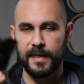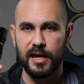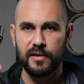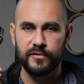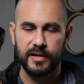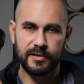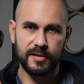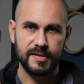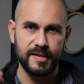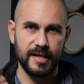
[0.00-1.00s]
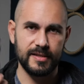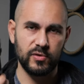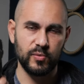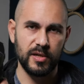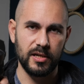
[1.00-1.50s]
I find this lens
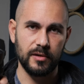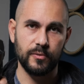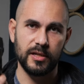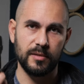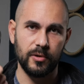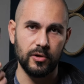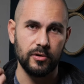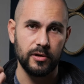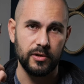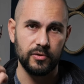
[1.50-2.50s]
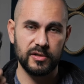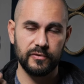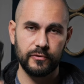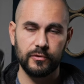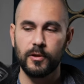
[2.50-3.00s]
to be really more
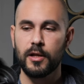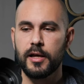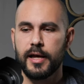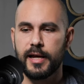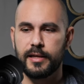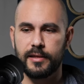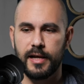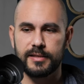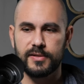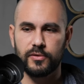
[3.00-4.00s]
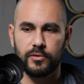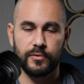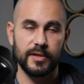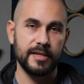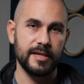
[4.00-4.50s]
useful and also
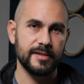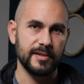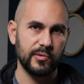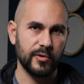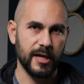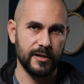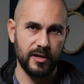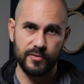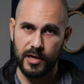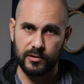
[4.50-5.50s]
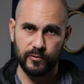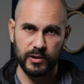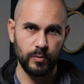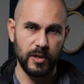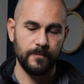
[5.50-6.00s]
really easy to carry around
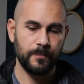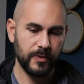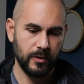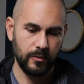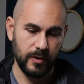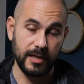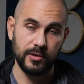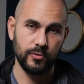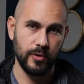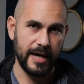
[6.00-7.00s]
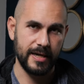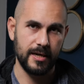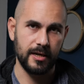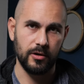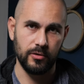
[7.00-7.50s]
with me when I do
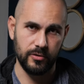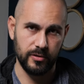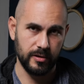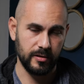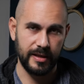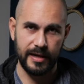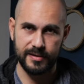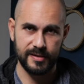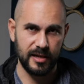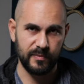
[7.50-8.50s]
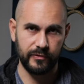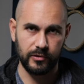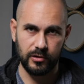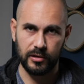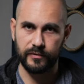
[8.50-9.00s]
hiking or landscape
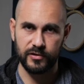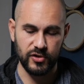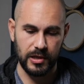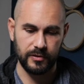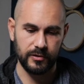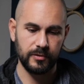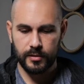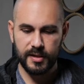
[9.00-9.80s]
photography in general.